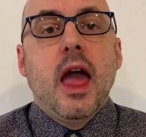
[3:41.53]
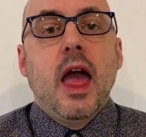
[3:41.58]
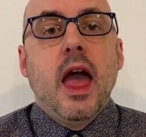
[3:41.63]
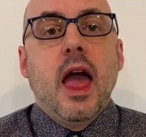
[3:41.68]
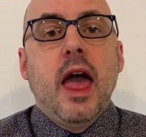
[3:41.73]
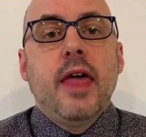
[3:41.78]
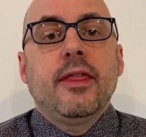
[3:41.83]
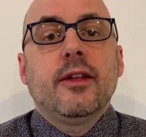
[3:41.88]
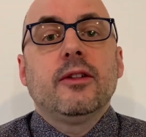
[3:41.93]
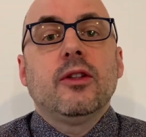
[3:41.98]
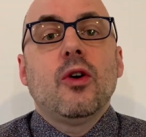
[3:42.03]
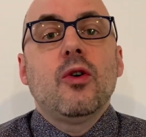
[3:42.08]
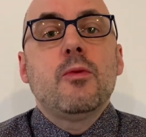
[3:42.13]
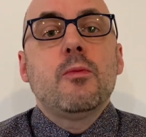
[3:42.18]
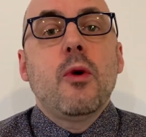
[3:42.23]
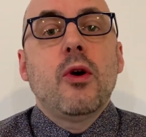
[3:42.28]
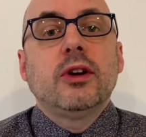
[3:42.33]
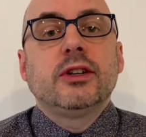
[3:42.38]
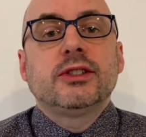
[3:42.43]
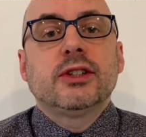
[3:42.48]
And the low
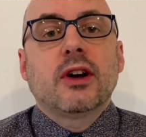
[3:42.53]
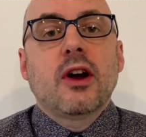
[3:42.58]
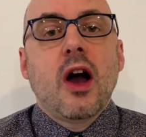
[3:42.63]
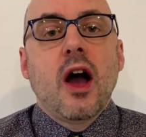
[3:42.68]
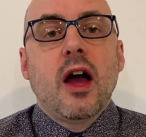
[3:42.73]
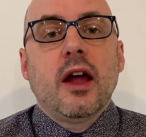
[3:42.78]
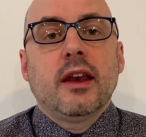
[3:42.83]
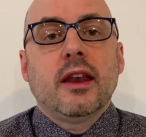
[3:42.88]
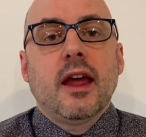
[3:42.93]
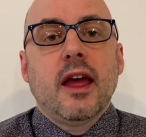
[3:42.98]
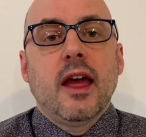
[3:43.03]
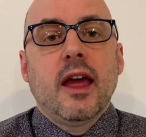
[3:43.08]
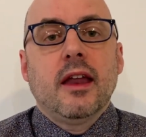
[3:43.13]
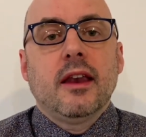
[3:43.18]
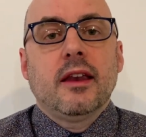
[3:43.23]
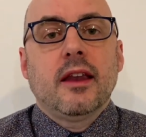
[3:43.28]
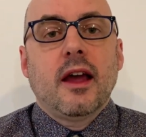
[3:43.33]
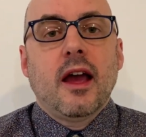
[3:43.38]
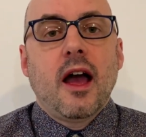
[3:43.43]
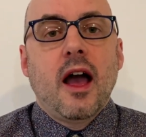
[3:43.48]
moisture
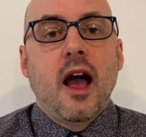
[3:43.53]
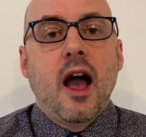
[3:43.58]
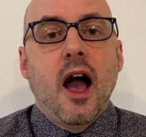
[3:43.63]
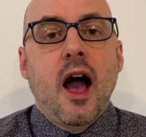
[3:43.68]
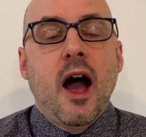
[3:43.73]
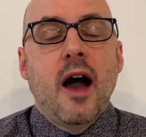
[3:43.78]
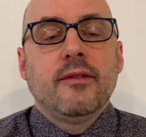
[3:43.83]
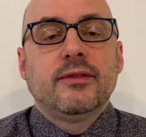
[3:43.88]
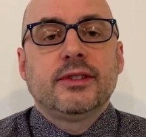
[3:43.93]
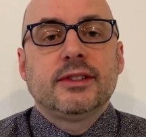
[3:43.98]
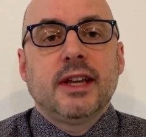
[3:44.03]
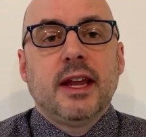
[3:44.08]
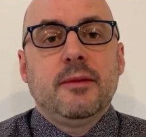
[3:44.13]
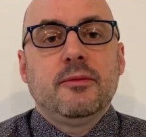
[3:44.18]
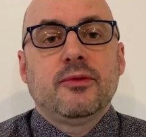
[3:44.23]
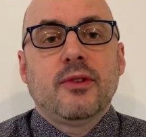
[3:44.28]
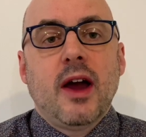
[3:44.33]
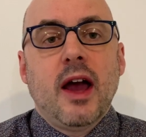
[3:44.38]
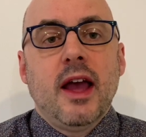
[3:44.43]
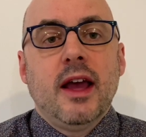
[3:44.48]
content of steamed
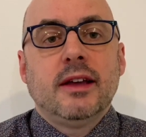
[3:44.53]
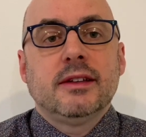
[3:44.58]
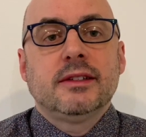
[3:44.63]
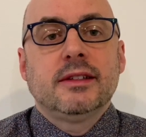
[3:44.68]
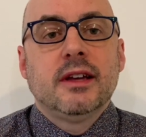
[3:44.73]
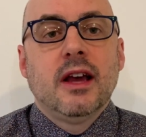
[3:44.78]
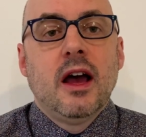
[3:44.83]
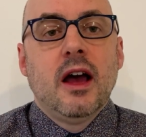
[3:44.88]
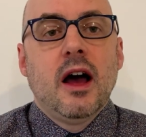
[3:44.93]
rice,